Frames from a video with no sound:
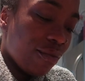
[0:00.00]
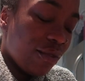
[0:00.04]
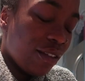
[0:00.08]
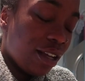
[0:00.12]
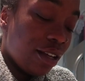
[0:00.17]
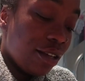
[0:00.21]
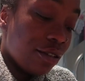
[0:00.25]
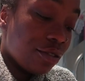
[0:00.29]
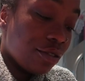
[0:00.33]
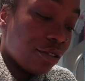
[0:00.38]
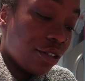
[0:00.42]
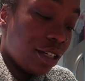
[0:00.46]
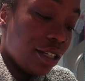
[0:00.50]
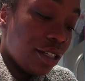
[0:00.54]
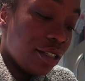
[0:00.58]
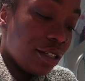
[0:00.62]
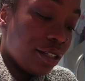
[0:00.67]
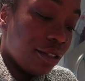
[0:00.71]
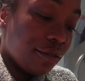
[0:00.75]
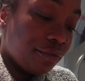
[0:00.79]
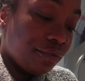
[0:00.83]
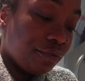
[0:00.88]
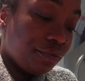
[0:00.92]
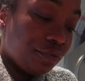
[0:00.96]
That's
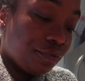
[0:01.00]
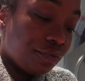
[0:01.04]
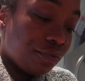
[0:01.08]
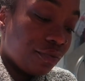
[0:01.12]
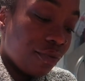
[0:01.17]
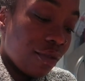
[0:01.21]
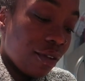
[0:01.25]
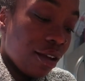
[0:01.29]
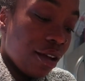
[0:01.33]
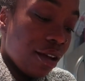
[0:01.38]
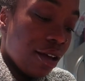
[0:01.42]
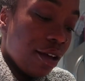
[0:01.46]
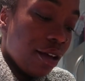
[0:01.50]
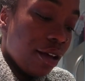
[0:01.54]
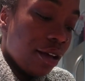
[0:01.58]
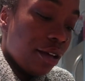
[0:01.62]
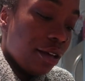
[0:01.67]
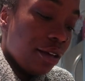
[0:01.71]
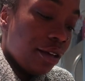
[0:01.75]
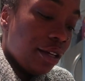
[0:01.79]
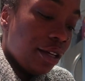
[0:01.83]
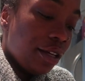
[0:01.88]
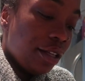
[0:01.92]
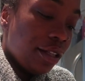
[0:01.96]
crazy.
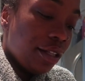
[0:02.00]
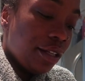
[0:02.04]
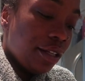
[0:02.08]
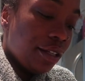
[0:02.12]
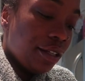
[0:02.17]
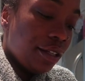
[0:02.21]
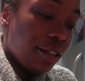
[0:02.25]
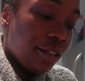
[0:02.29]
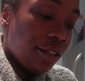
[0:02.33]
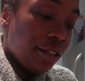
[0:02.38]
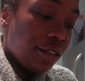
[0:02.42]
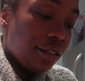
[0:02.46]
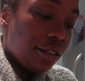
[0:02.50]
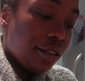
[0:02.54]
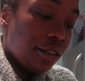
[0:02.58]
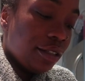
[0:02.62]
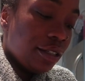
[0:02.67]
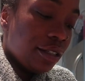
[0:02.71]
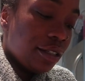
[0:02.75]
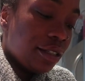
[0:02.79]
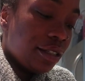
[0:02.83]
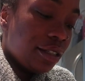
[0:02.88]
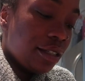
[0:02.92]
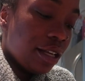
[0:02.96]
And then
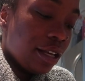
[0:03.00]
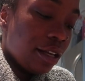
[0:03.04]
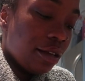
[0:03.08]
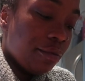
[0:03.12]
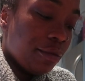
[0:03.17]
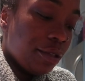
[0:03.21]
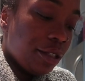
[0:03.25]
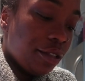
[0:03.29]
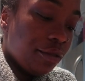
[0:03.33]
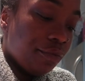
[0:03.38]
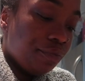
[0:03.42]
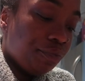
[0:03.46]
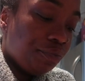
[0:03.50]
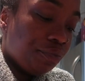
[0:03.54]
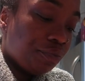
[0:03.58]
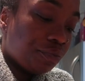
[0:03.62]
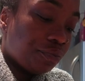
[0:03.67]
the salmon.